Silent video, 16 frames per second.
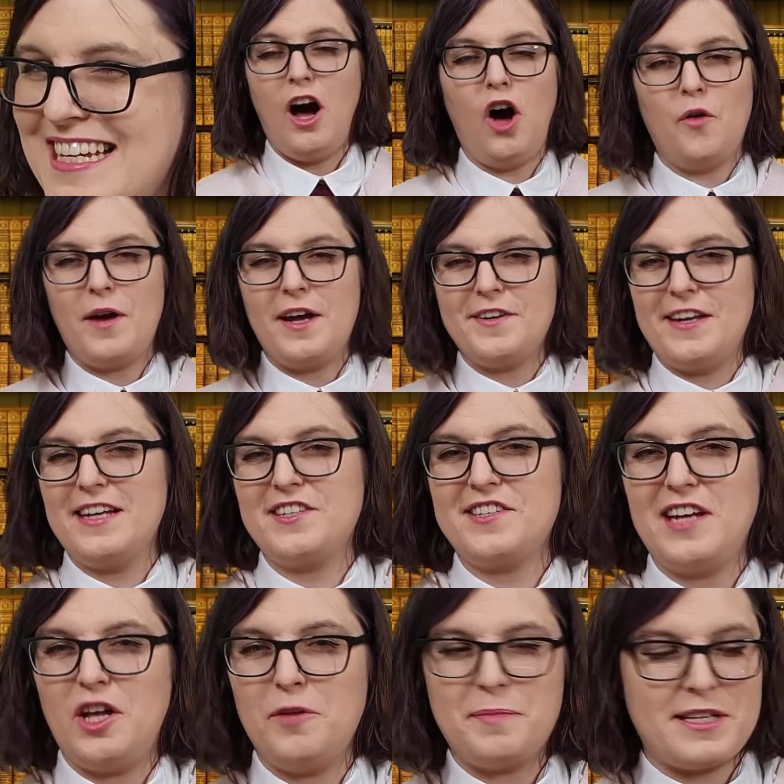All right, and as
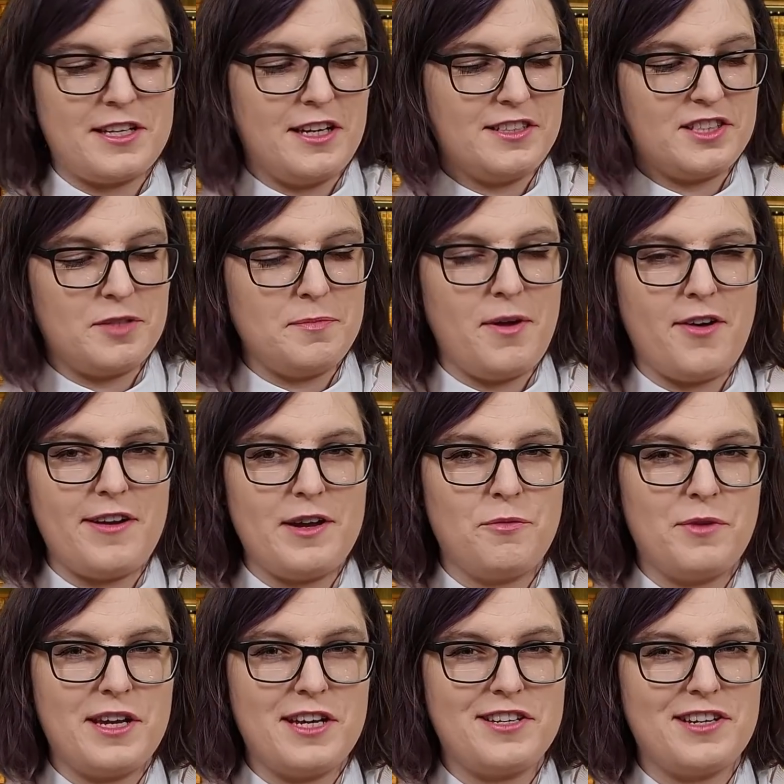shall be customary,
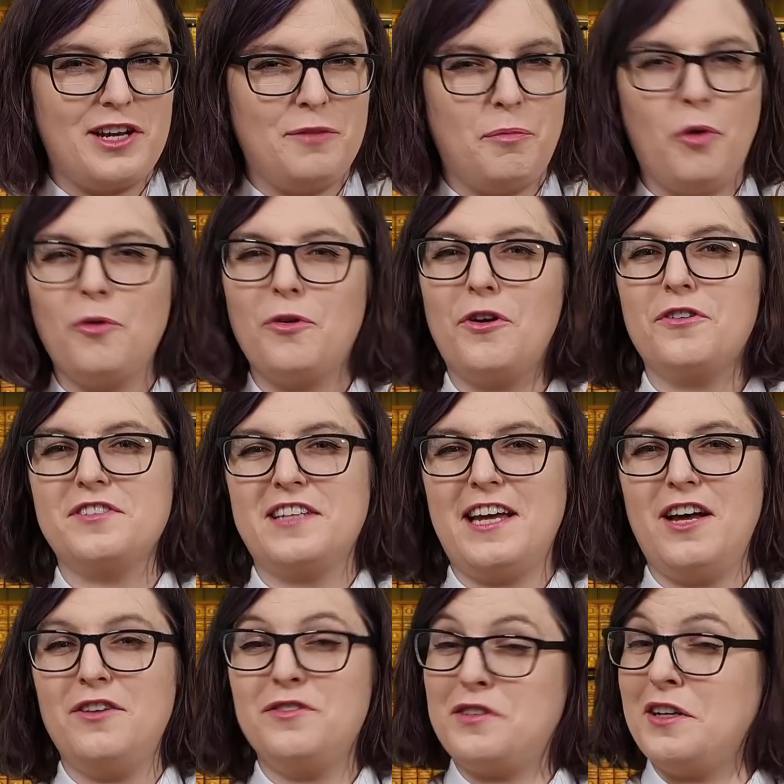we shall pour
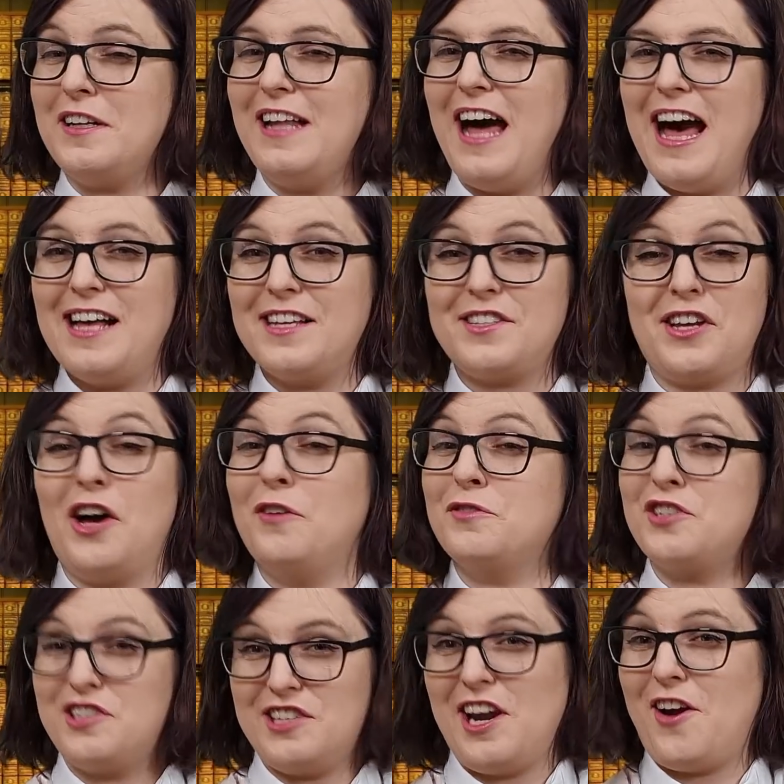ourselves a glass
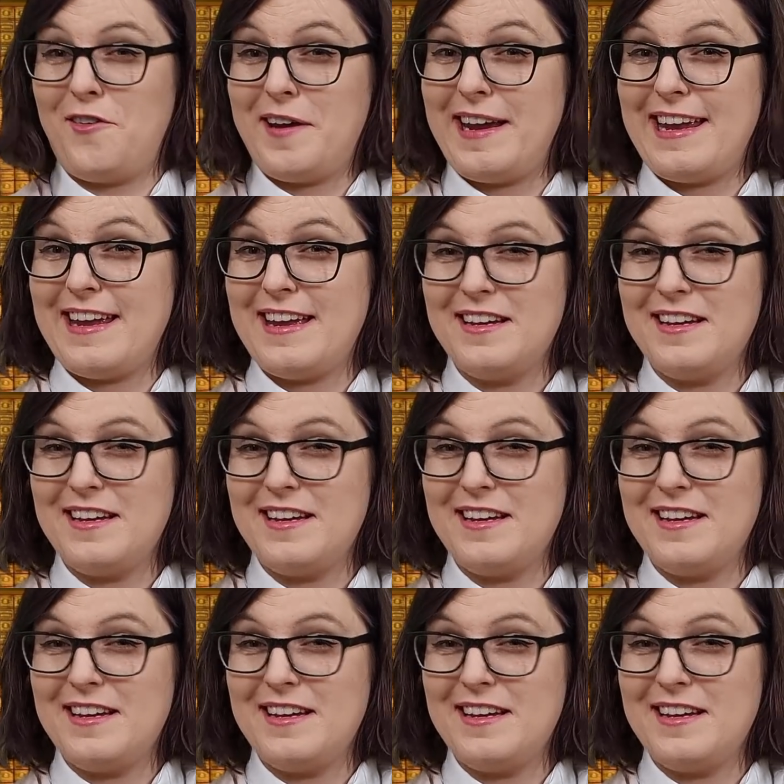of sherry.